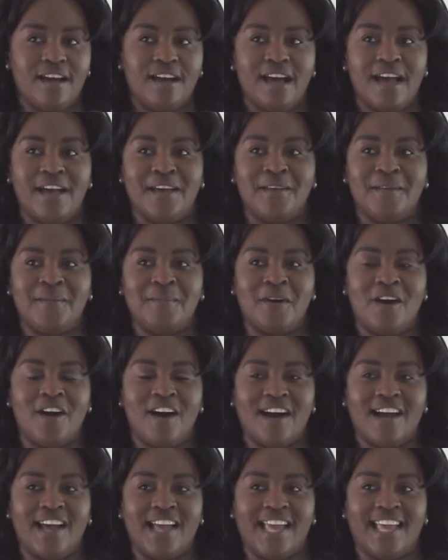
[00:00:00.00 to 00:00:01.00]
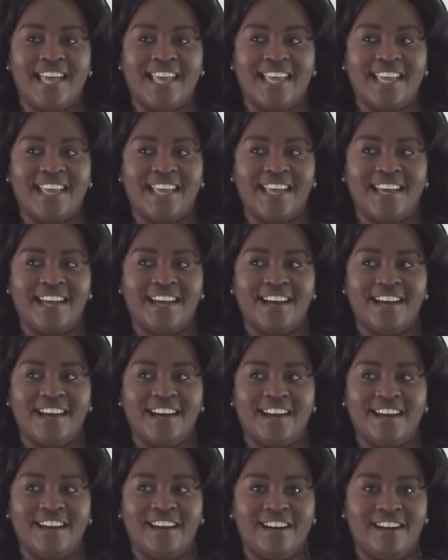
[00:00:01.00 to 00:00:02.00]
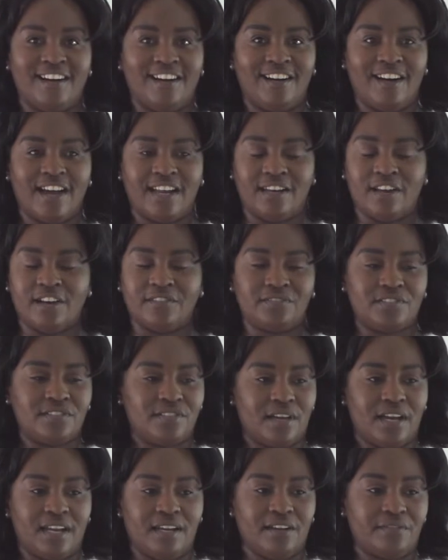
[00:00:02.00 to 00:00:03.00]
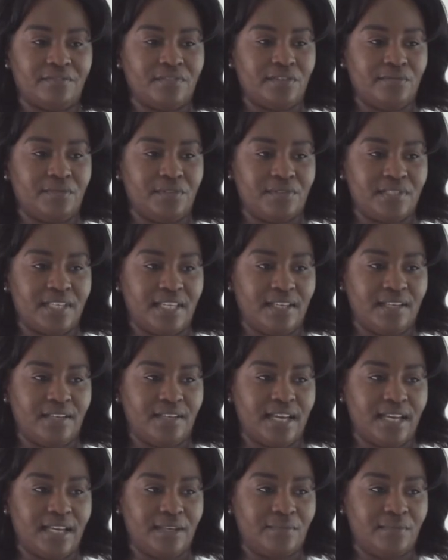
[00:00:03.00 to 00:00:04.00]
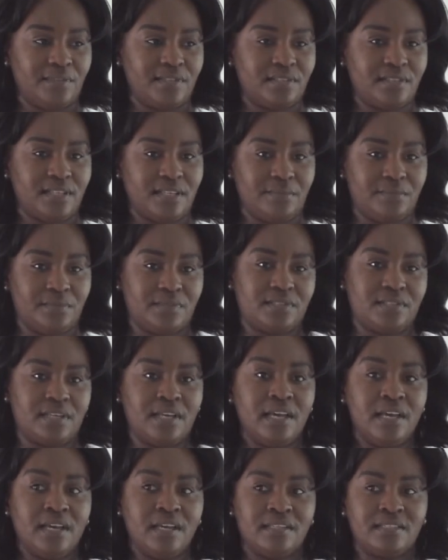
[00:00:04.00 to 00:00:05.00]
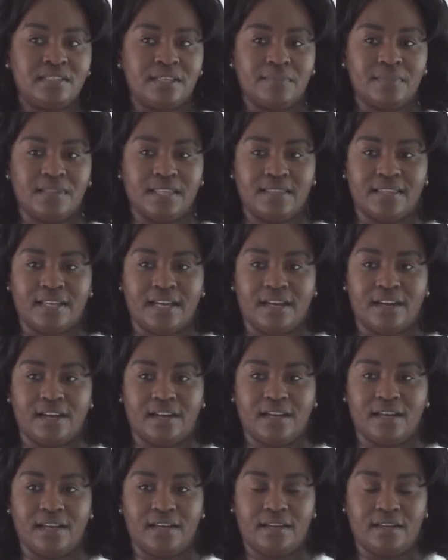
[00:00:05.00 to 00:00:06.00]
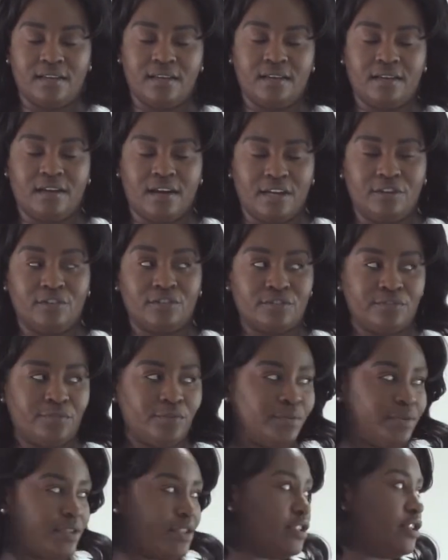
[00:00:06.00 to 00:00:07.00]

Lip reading: I loved the routine, and it was something that I looked forward